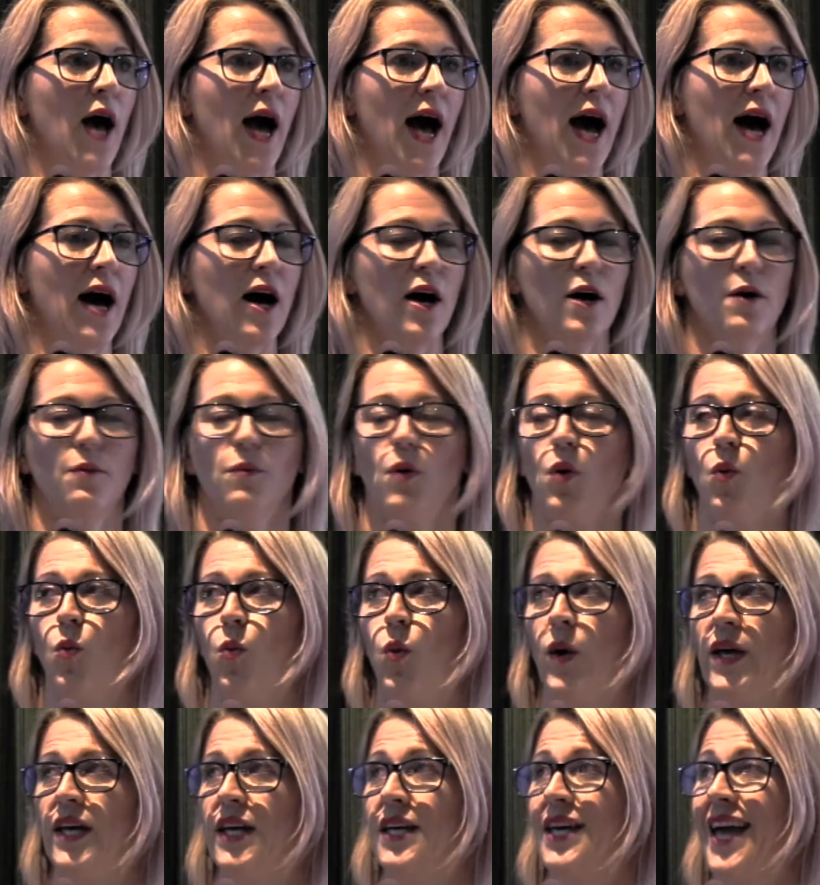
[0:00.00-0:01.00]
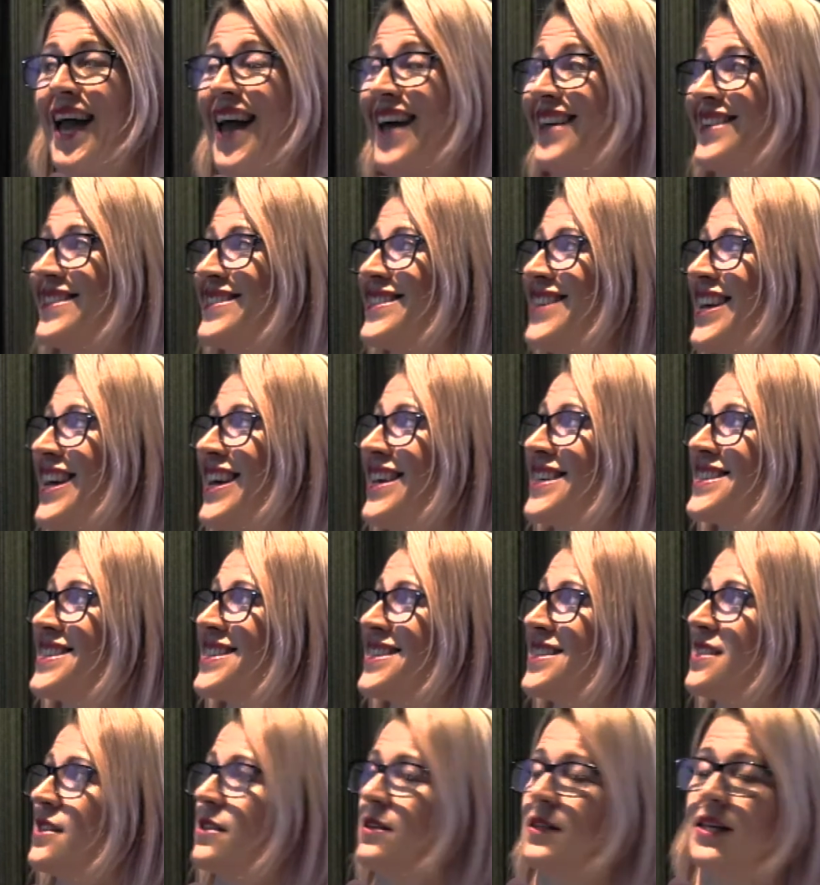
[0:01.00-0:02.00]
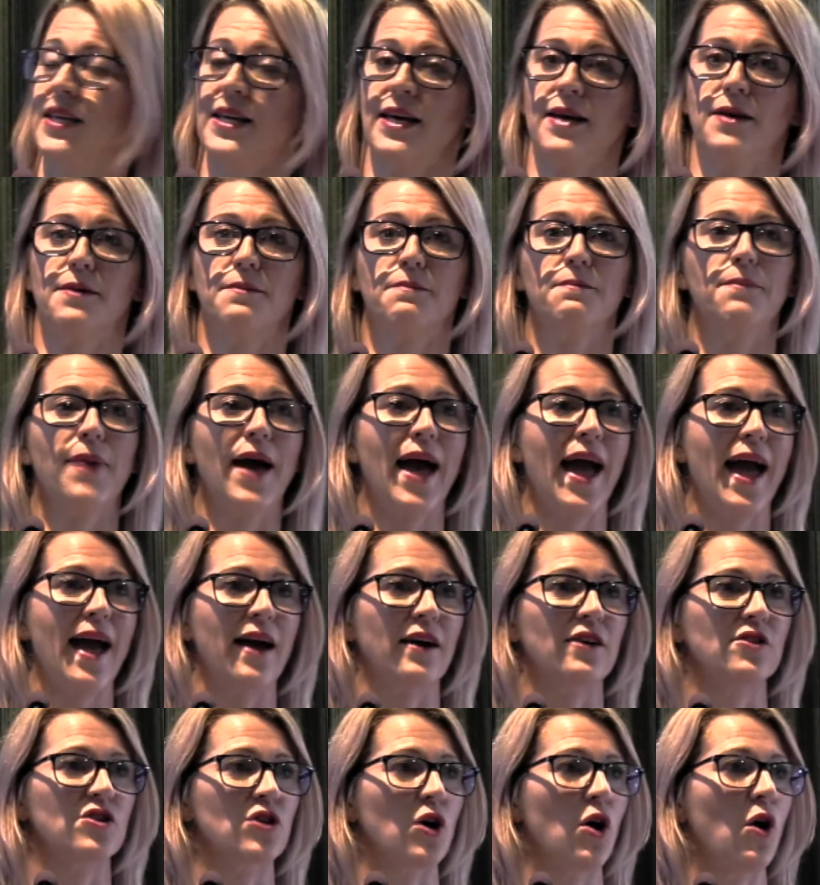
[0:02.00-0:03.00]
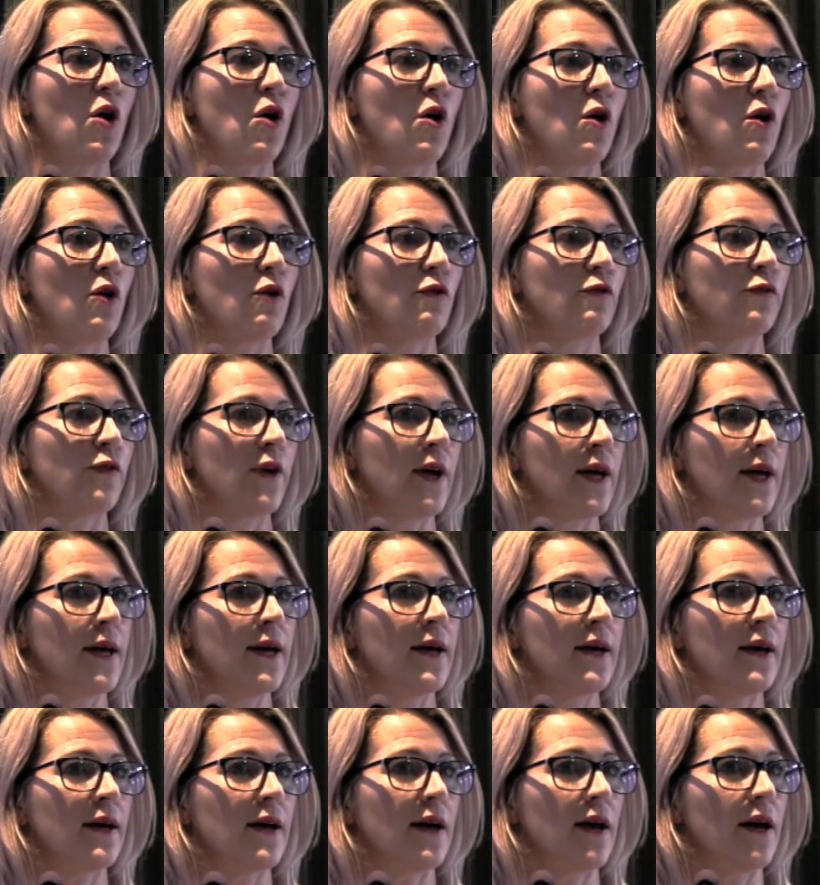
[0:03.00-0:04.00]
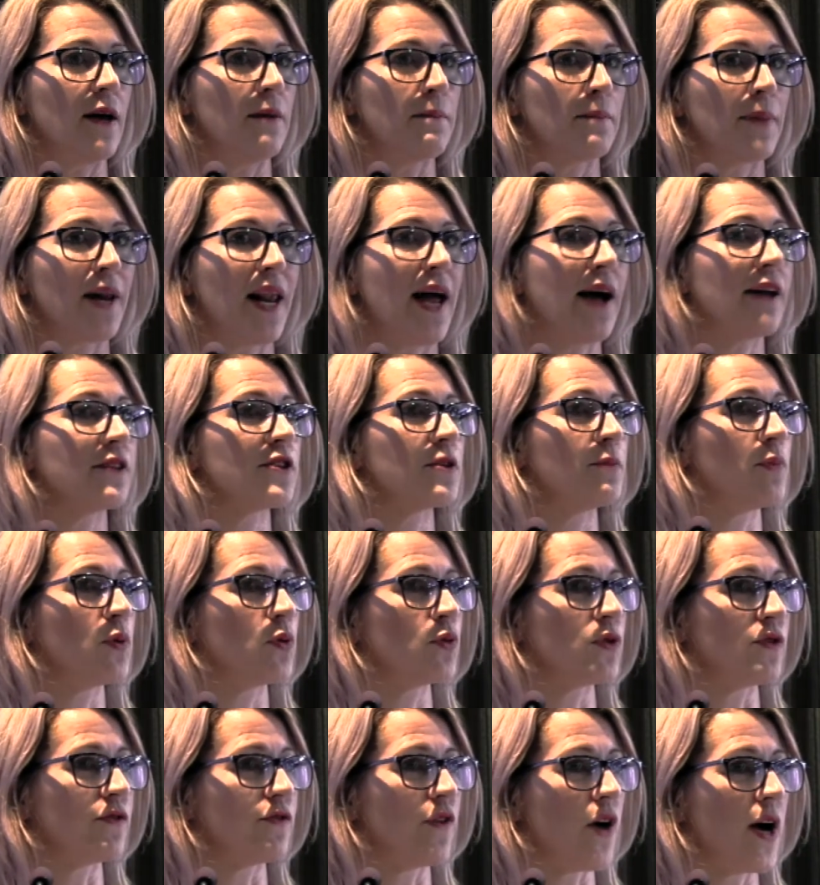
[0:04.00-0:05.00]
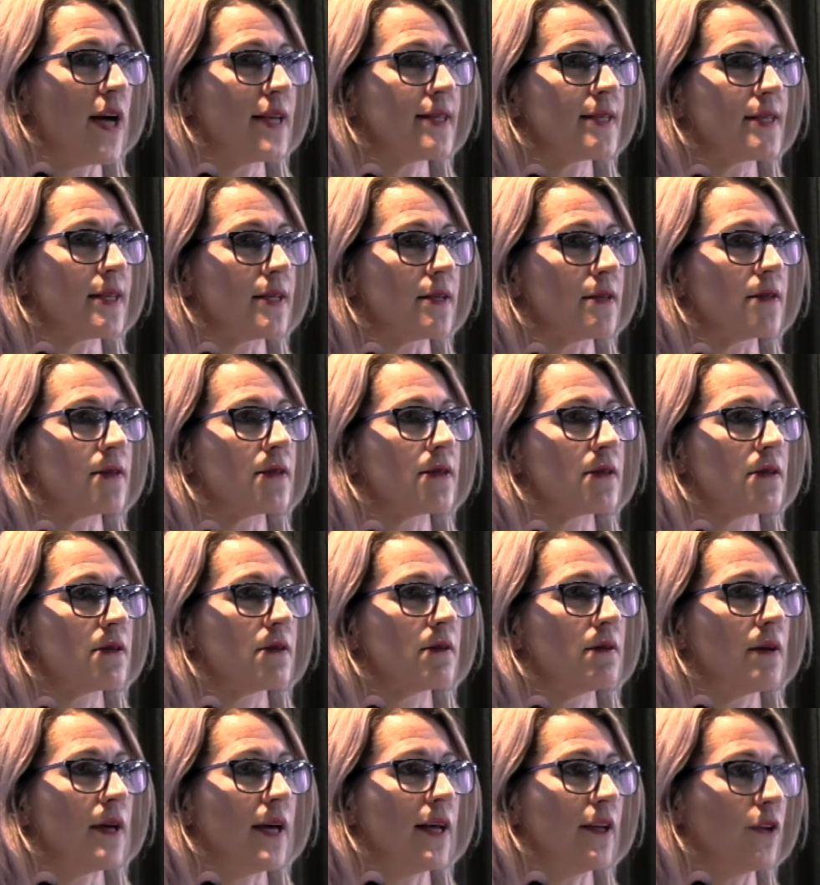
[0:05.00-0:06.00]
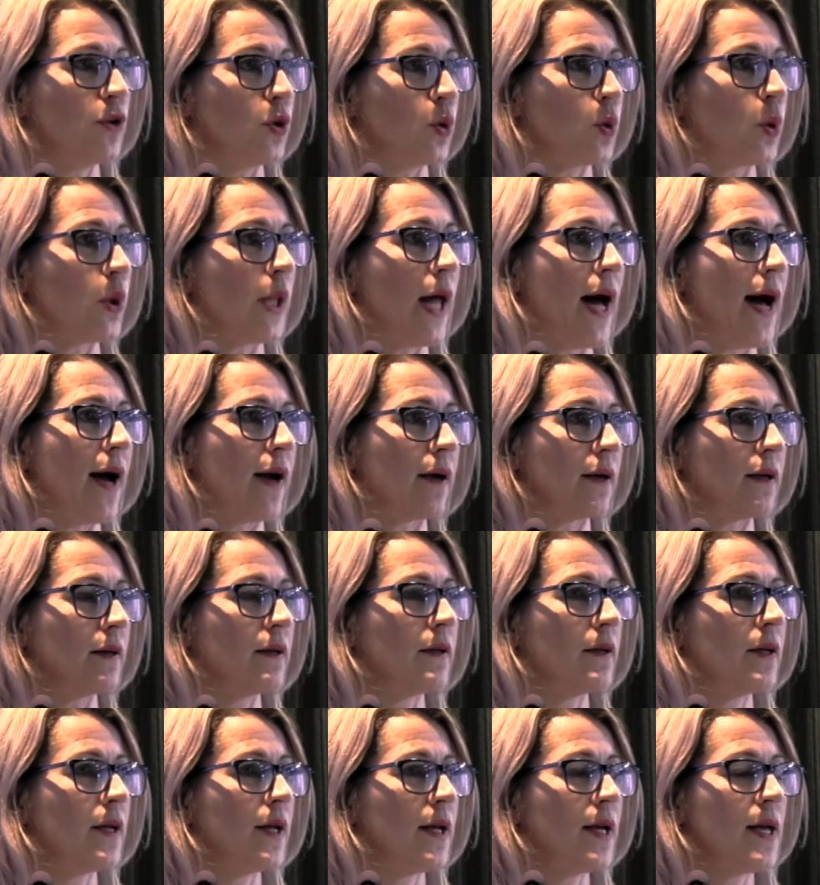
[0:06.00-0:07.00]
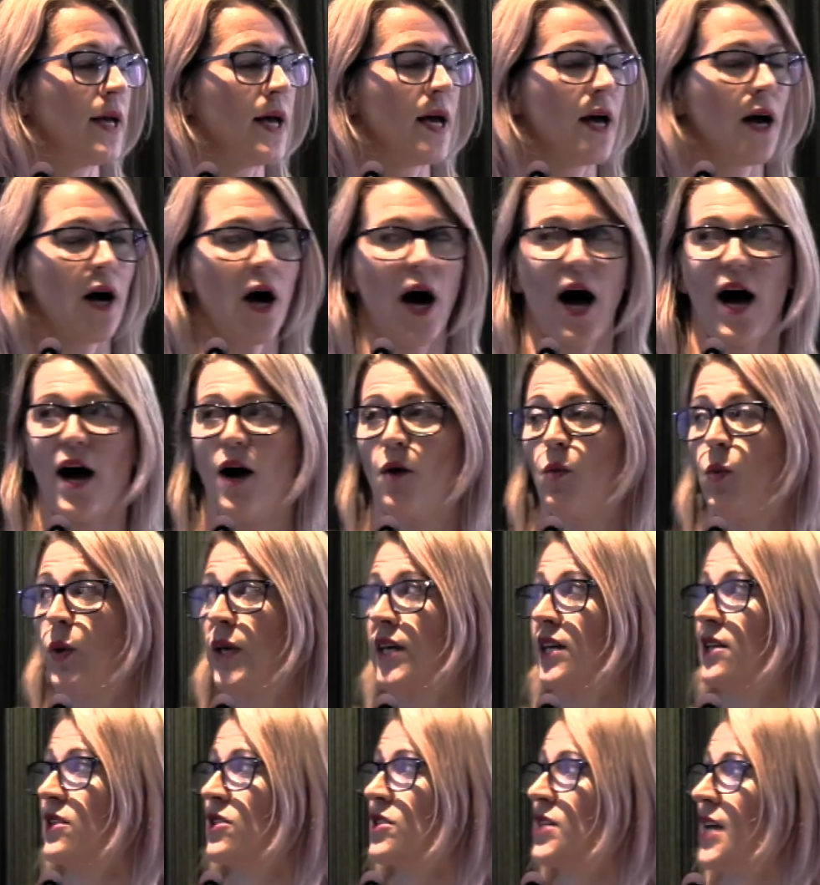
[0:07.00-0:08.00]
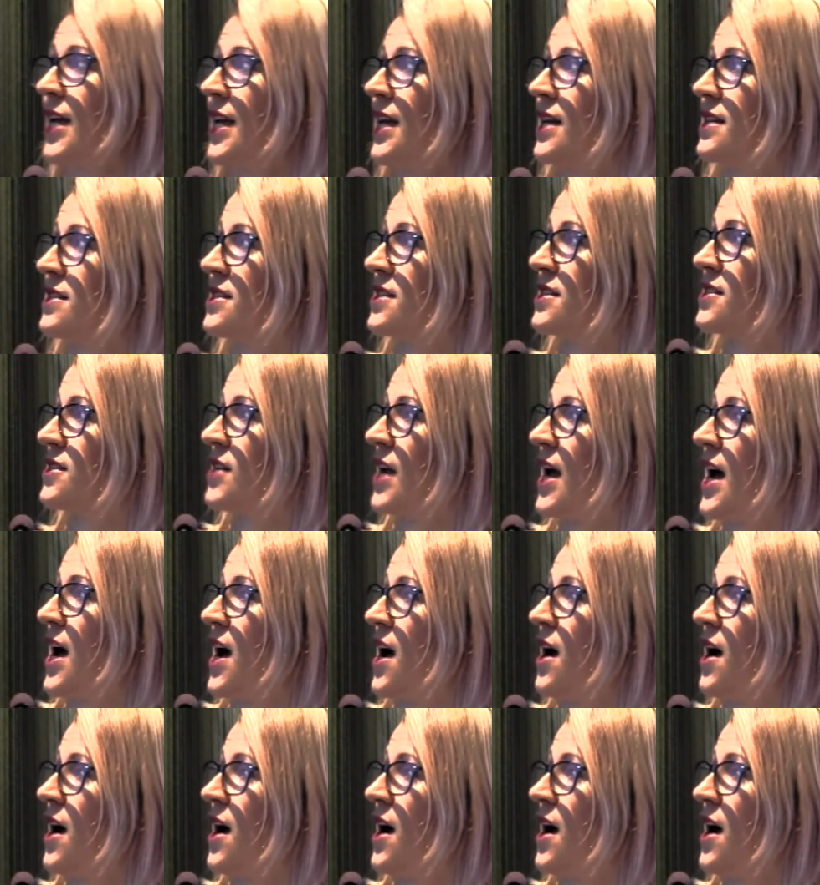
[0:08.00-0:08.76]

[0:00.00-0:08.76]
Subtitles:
We can test the impact of implantable devices in your lung. We can test